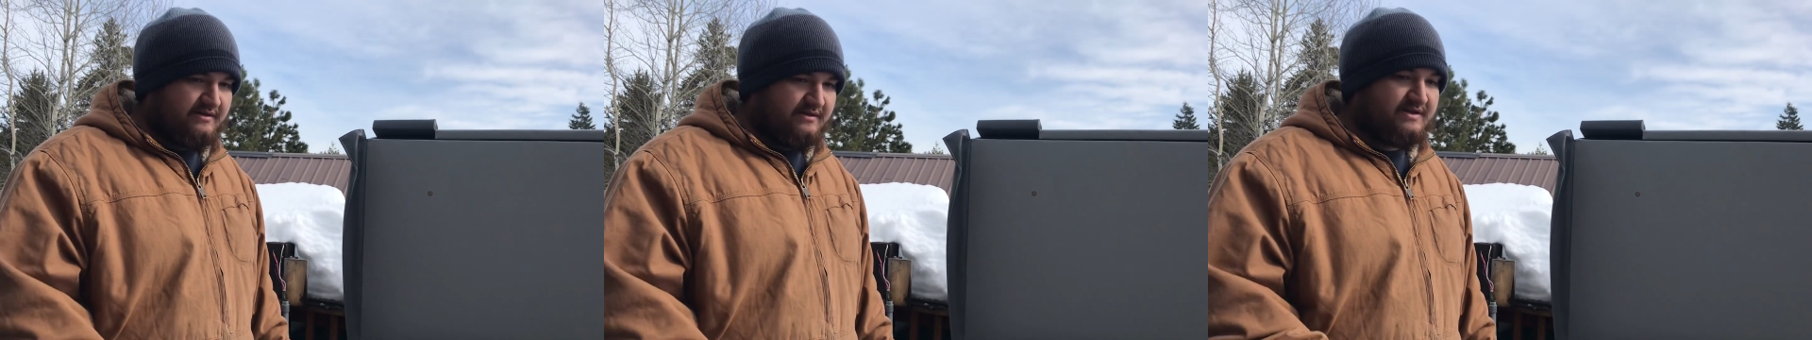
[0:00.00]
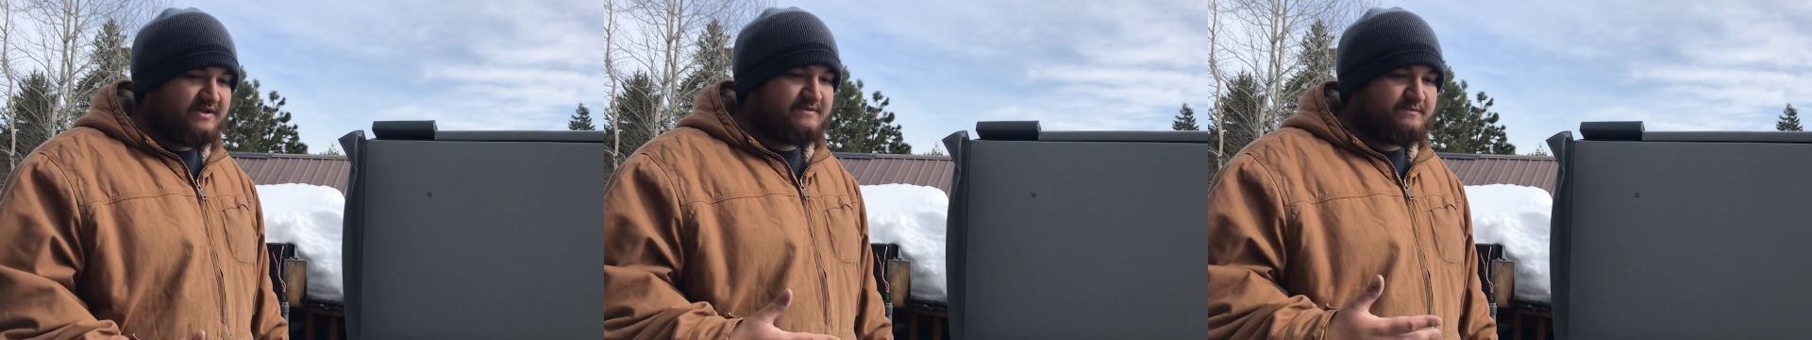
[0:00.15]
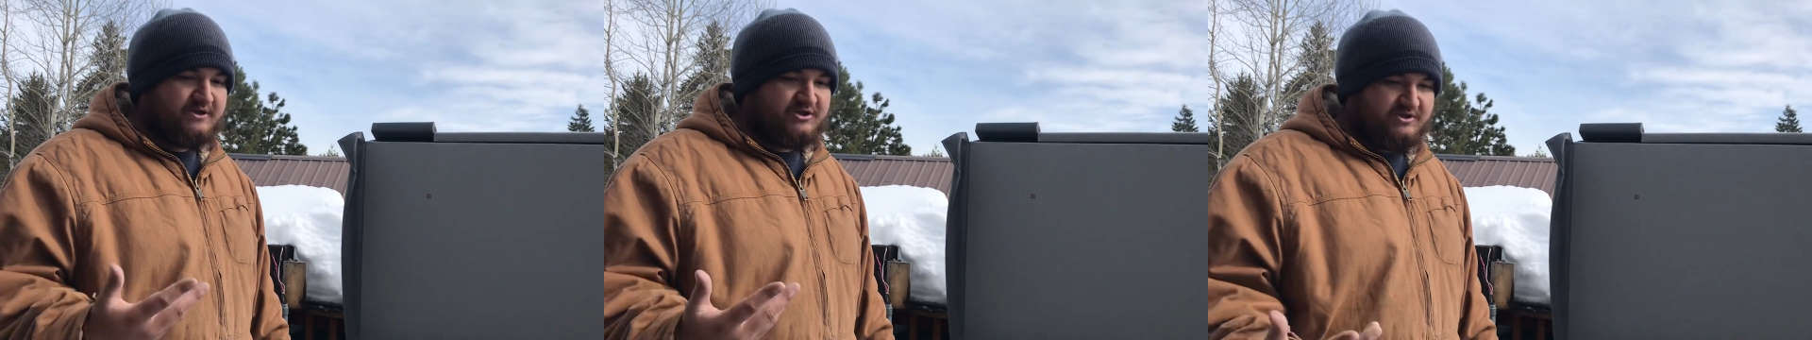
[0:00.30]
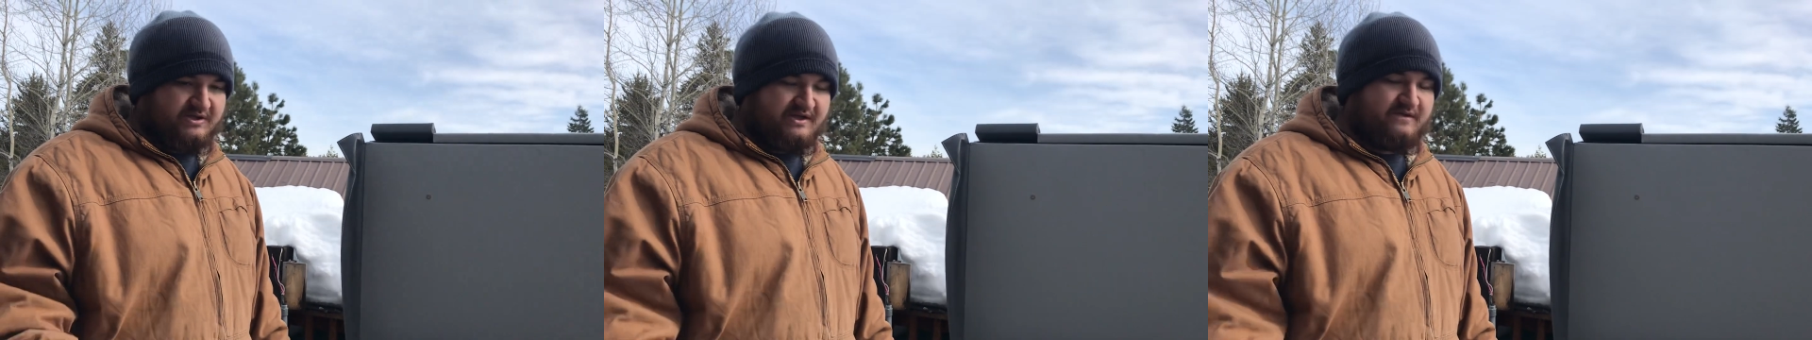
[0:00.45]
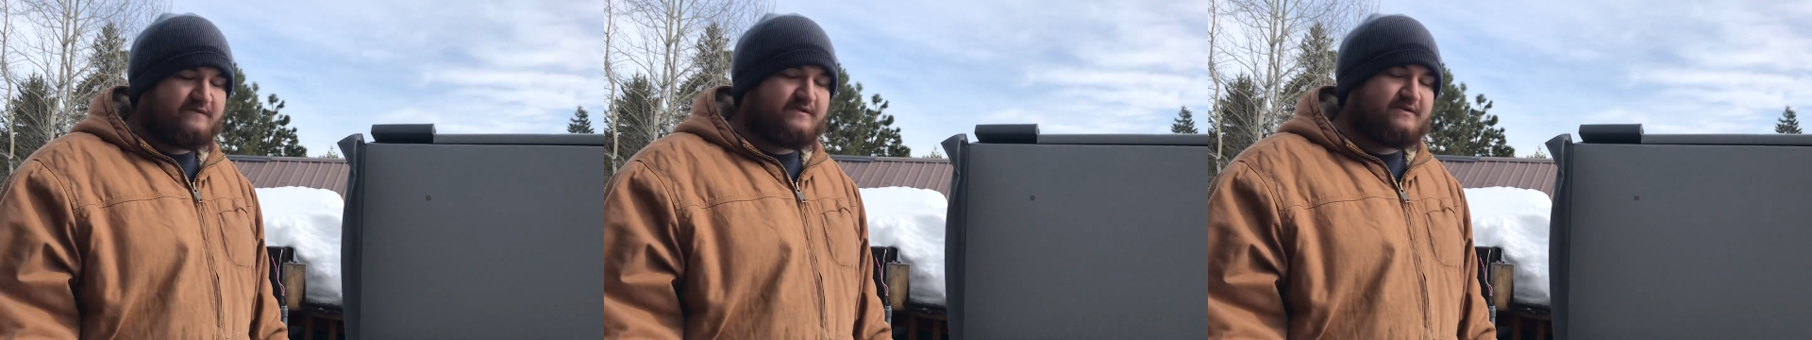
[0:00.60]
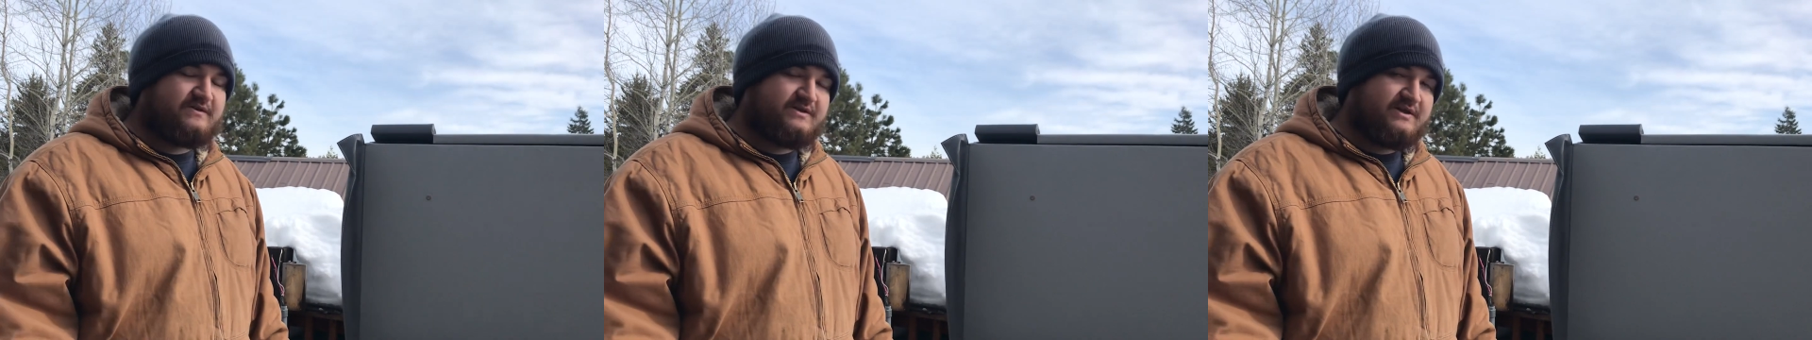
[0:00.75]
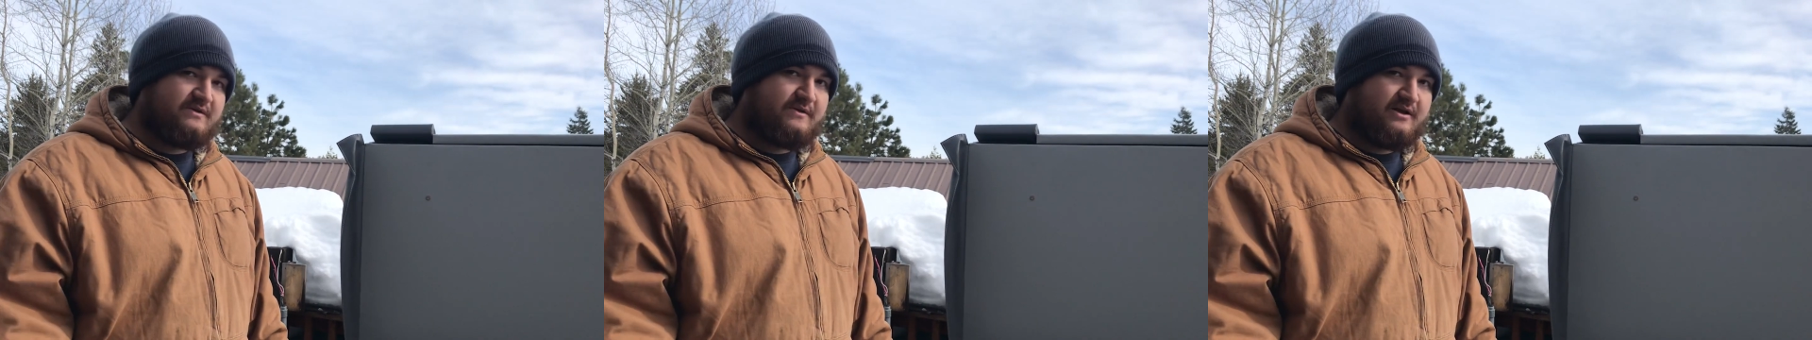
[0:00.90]
especially if there's
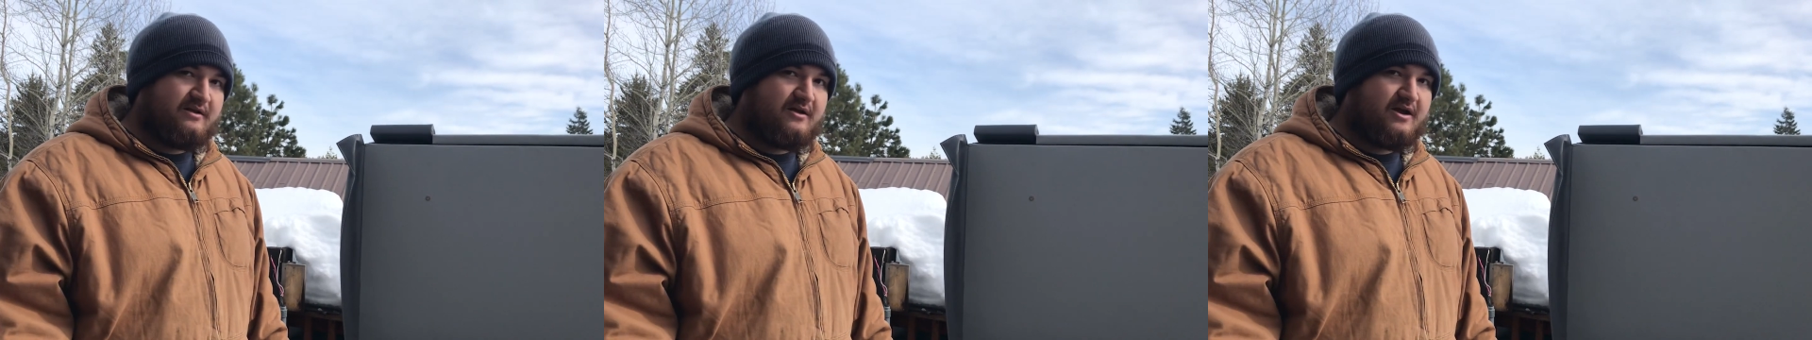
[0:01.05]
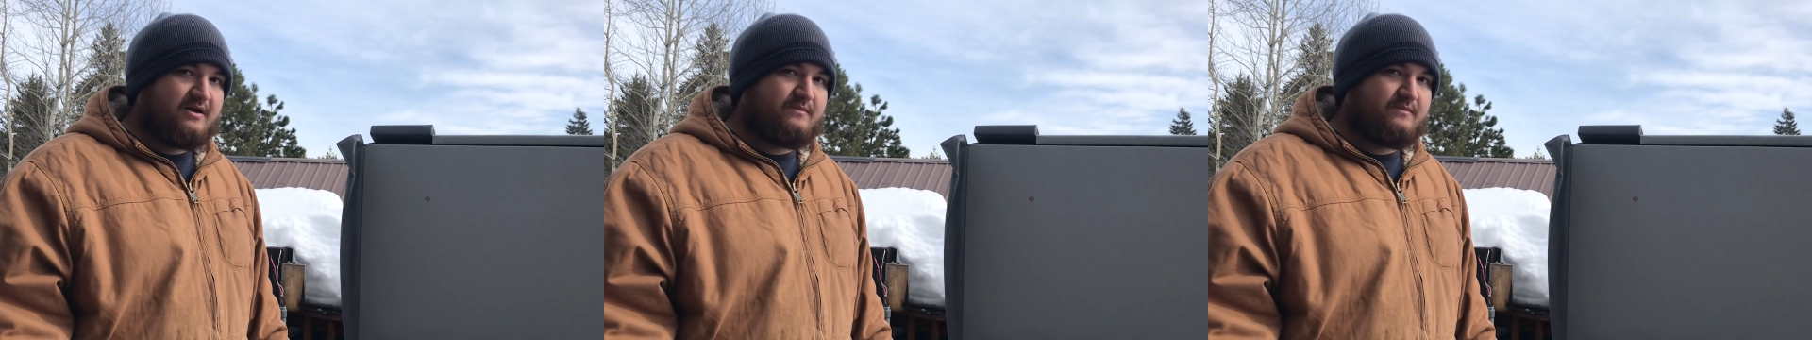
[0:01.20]
going to be a lot